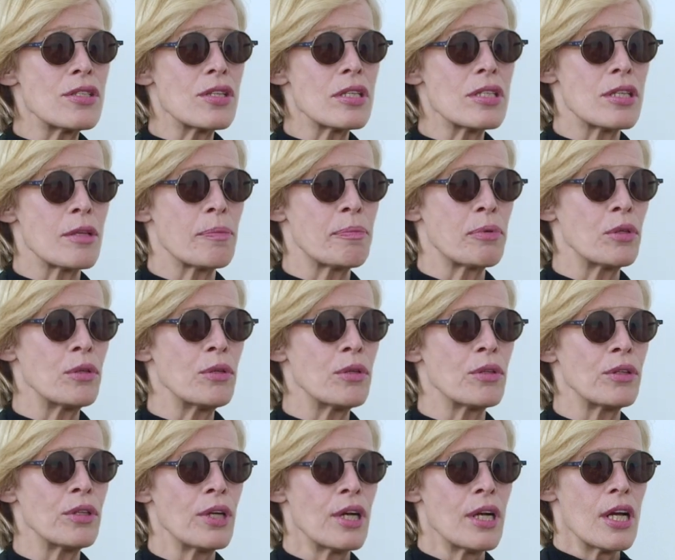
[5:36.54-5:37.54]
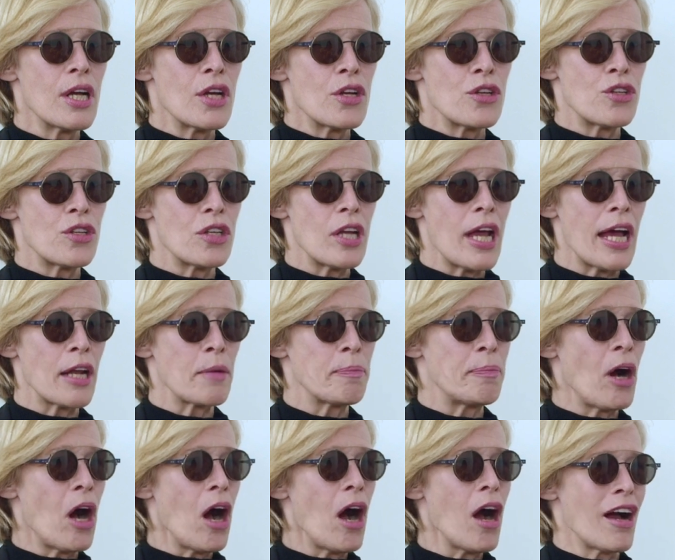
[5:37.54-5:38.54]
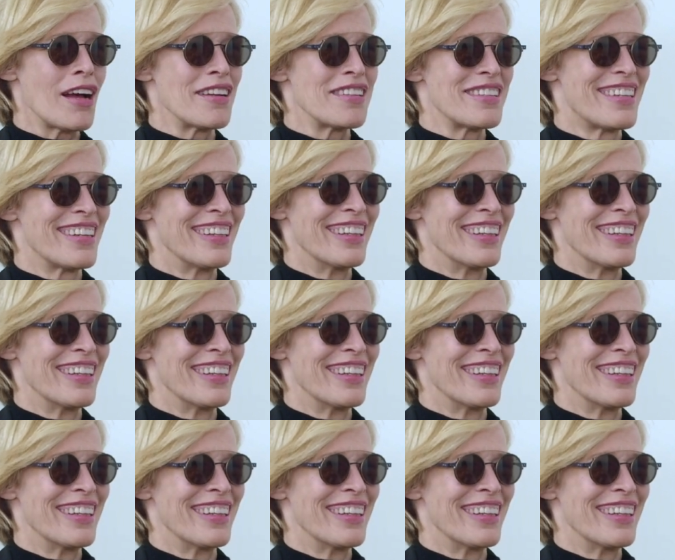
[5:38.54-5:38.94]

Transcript: just the pool. She had a pond.